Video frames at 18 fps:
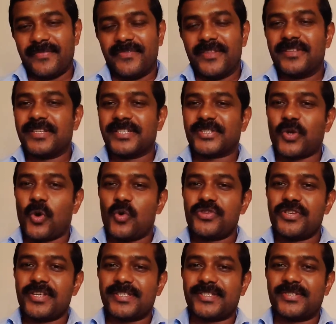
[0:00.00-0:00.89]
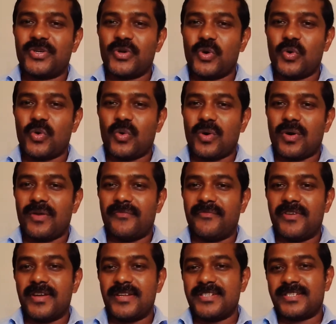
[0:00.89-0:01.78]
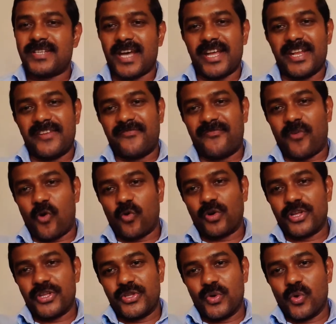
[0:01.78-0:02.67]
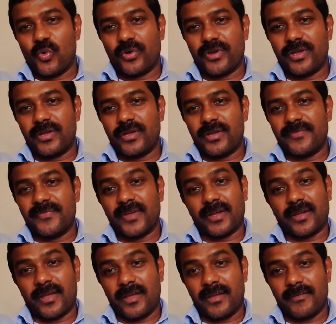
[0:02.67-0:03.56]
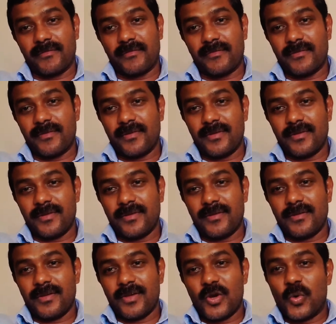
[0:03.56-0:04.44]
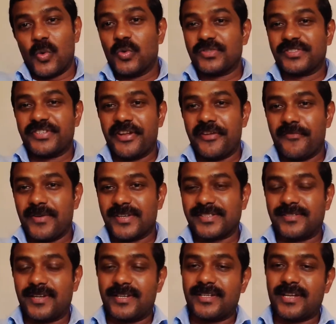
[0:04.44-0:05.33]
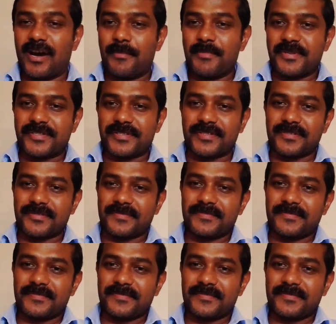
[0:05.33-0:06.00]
Then the soldiers went and found a yogi in the cave, whose name was Dandamis.